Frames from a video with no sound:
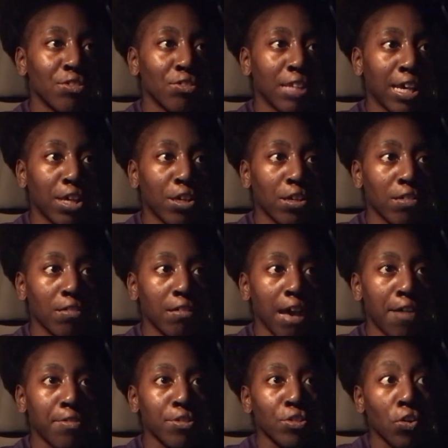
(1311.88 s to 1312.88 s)
Like
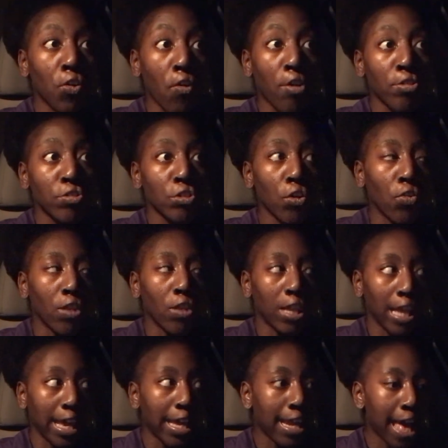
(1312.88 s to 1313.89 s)
I was going so
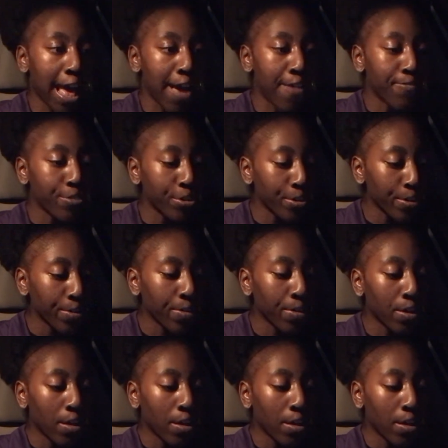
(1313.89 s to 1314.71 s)
late after.